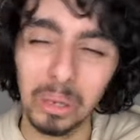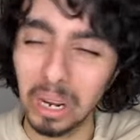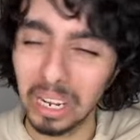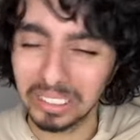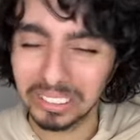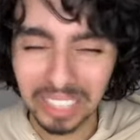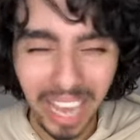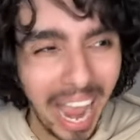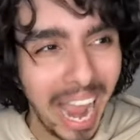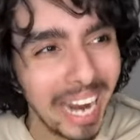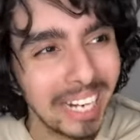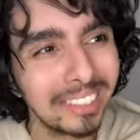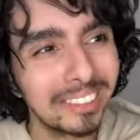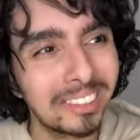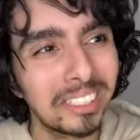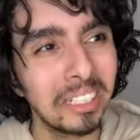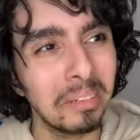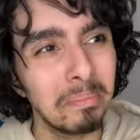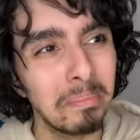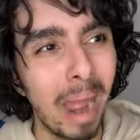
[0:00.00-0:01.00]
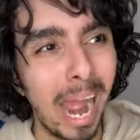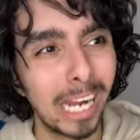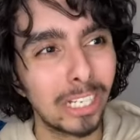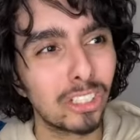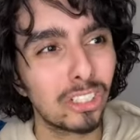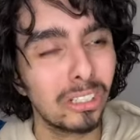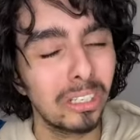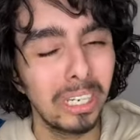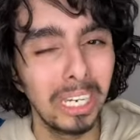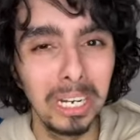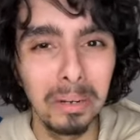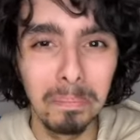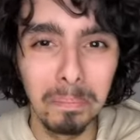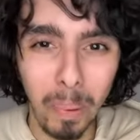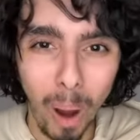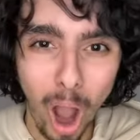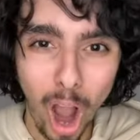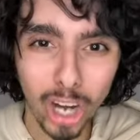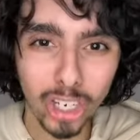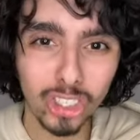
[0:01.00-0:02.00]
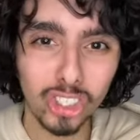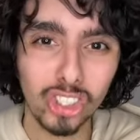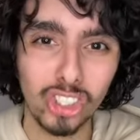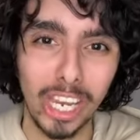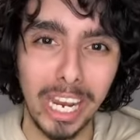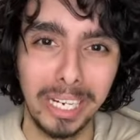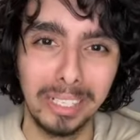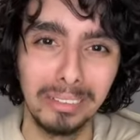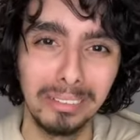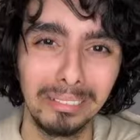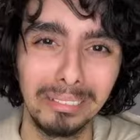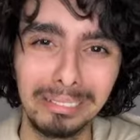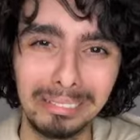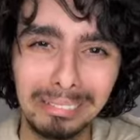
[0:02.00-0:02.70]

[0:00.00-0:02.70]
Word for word: A tag team match in boxing.